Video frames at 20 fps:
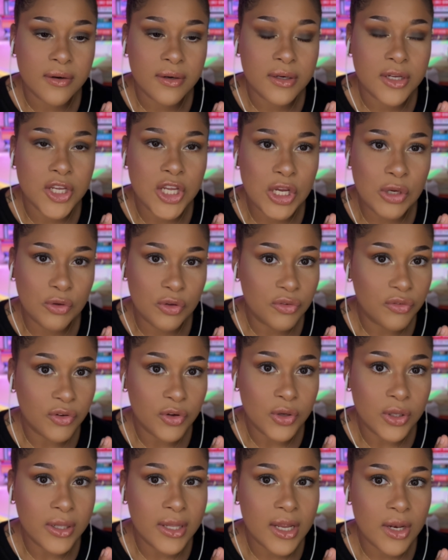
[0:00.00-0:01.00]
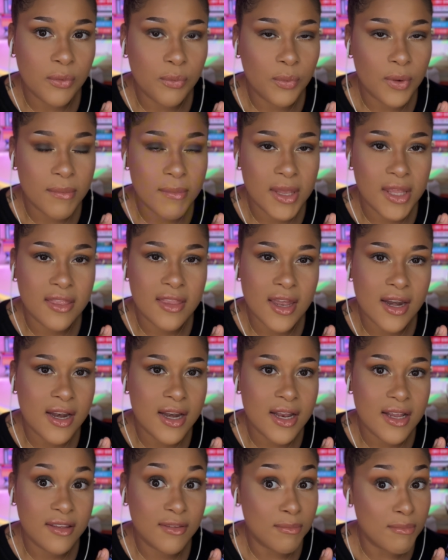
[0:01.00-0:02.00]
useful in women than it
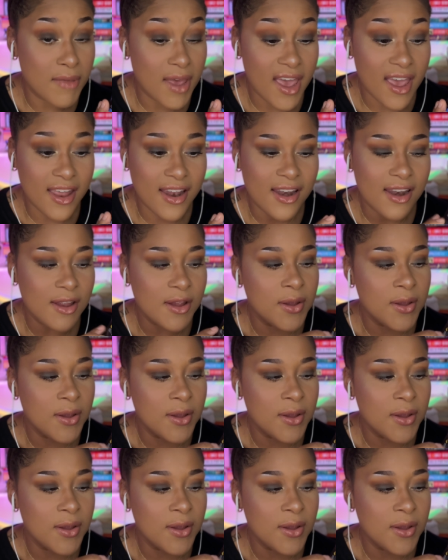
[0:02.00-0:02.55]
is men,